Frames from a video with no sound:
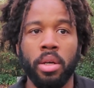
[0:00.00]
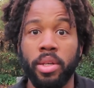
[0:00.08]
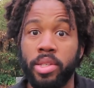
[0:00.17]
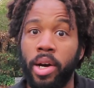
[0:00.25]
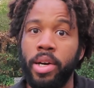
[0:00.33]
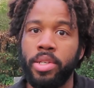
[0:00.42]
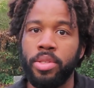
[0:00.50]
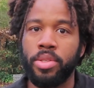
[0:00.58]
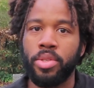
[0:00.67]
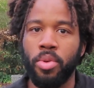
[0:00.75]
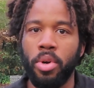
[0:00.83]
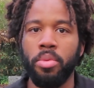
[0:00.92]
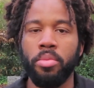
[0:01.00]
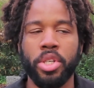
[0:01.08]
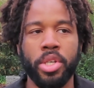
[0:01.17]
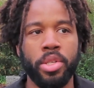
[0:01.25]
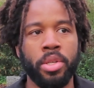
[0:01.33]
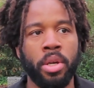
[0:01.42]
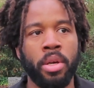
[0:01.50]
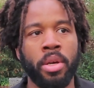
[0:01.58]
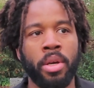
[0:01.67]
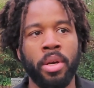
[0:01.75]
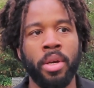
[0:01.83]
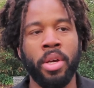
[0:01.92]
a Tyson squat, which is
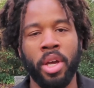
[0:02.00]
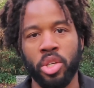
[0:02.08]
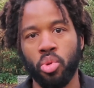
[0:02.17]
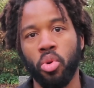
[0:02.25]
a